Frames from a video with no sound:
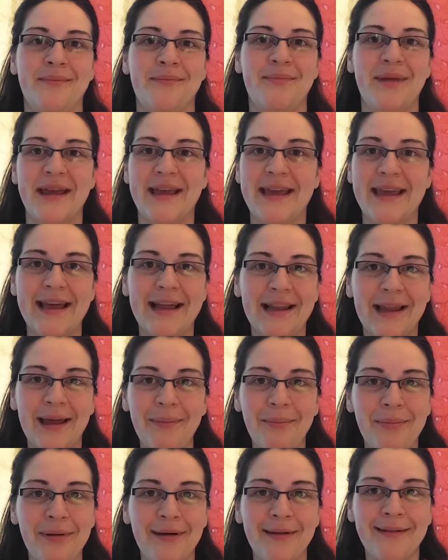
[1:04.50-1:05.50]
binky
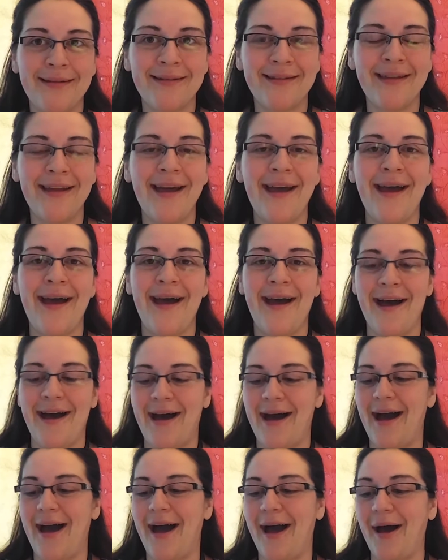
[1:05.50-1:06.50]
clip.
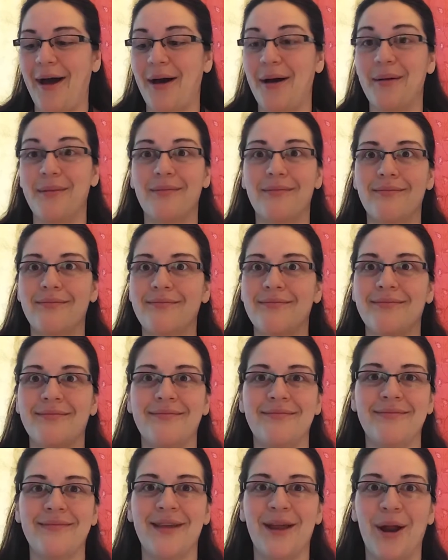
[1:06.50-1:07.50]
Um,
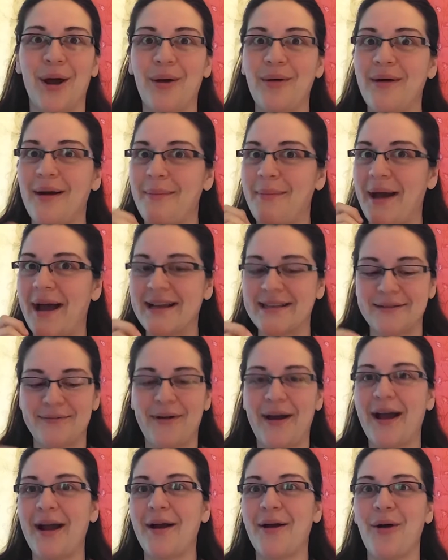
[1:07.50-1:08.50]
you know, a
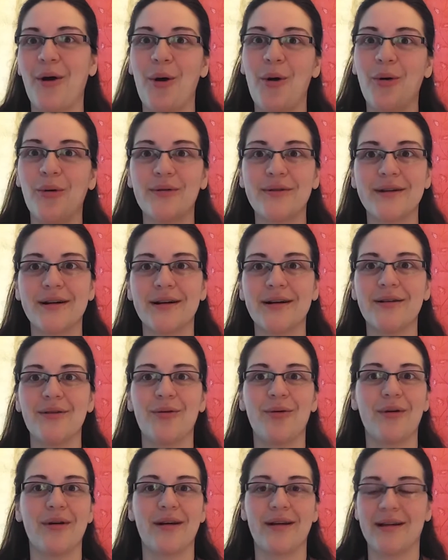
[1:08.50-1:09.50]
pacifier holder
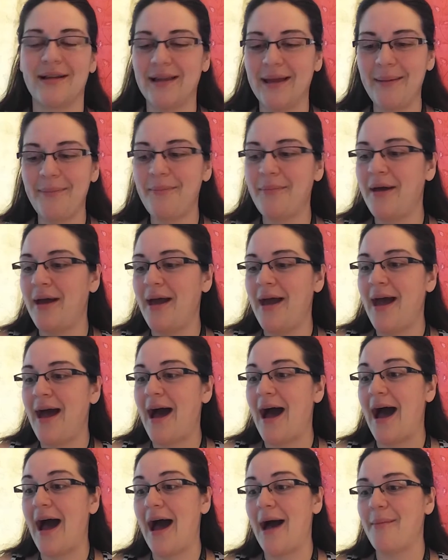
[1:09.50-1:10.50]
or a clip.
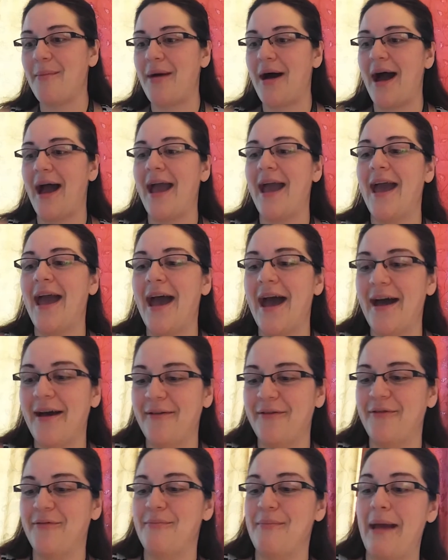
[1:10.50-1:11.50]
Um, I
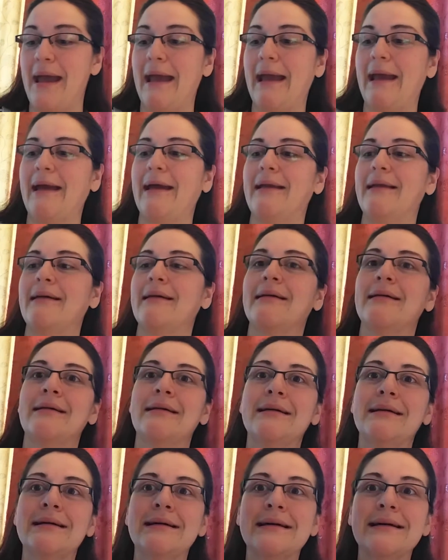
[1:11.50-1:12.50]
have made
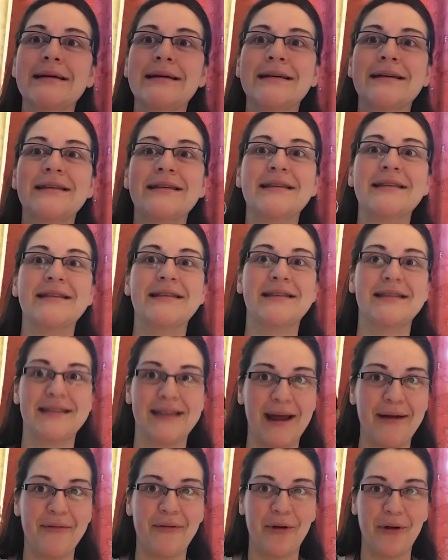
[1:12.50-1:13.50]

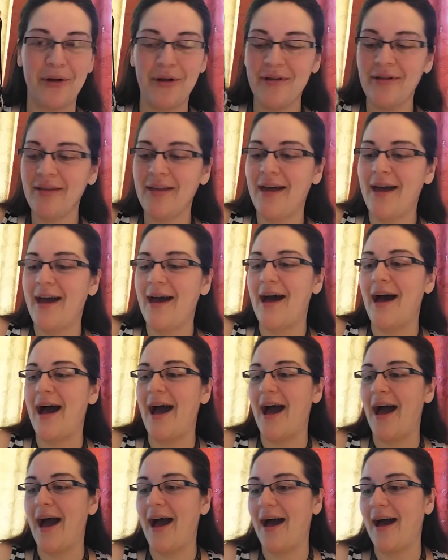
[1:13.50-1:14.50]
several.
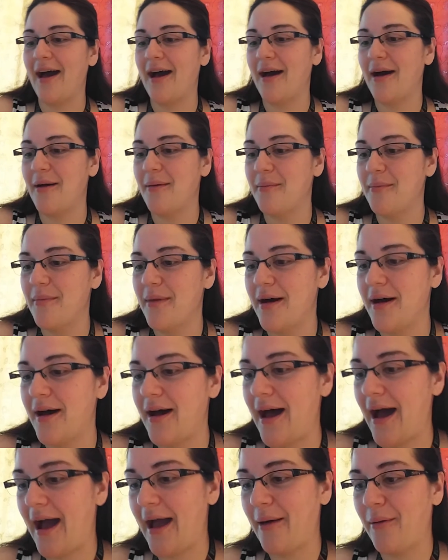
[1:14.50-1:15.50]
Um,
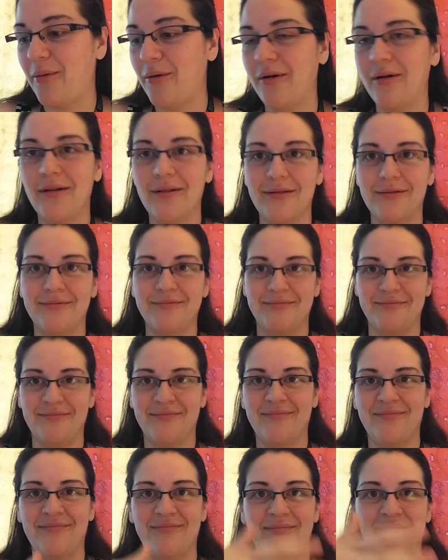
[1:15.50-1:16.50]
I will,
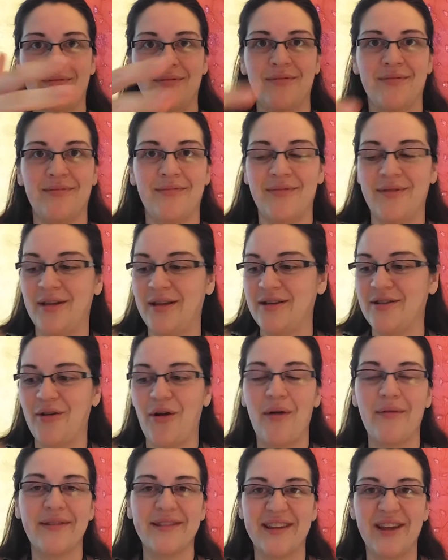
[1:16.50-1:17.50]
these
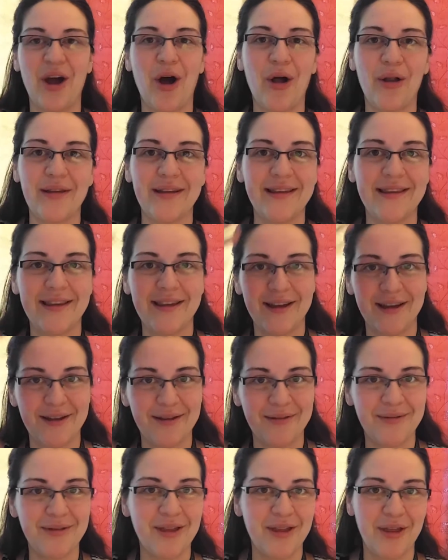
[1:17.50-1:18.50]
are obviously all in
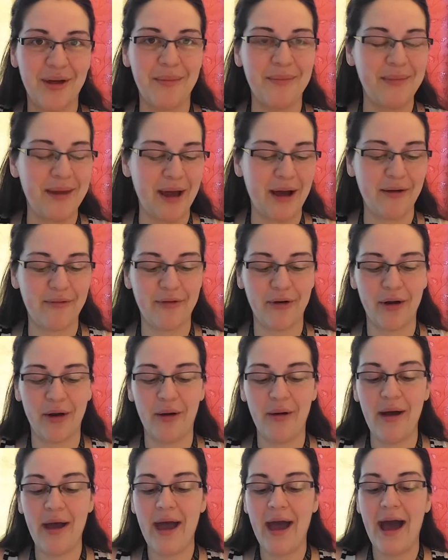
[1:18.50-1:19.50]
the, the thumbnail
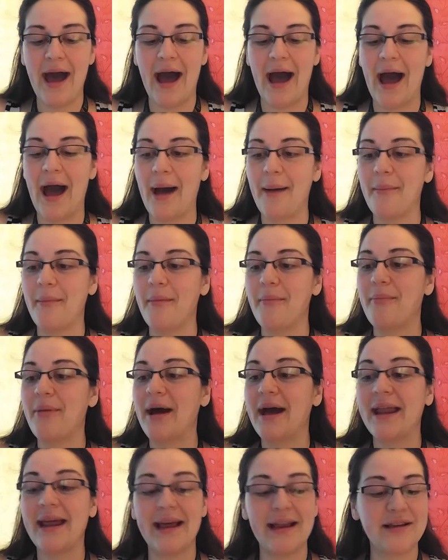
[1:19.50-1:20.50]
photo, um,
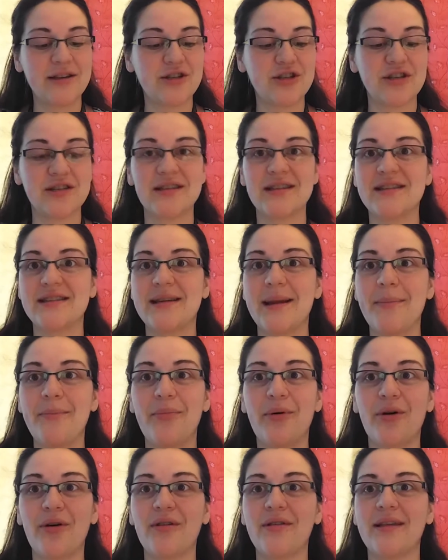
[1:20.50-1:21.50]
but it's just a
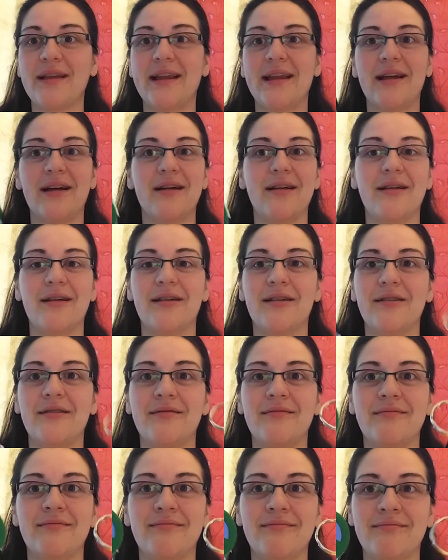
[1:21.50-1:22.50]
simple
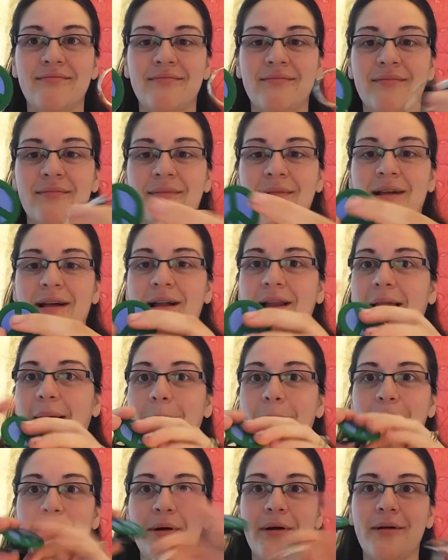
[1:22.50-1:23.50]
little
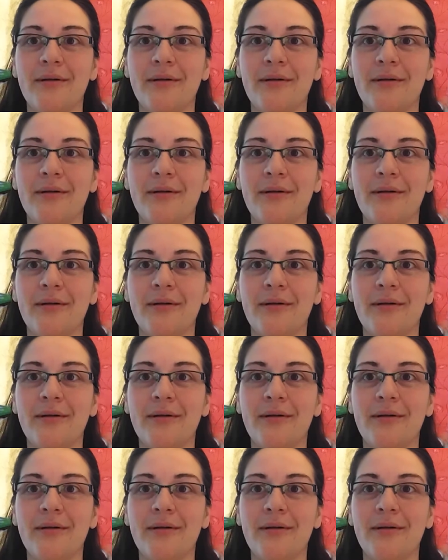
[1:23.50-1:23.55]
clip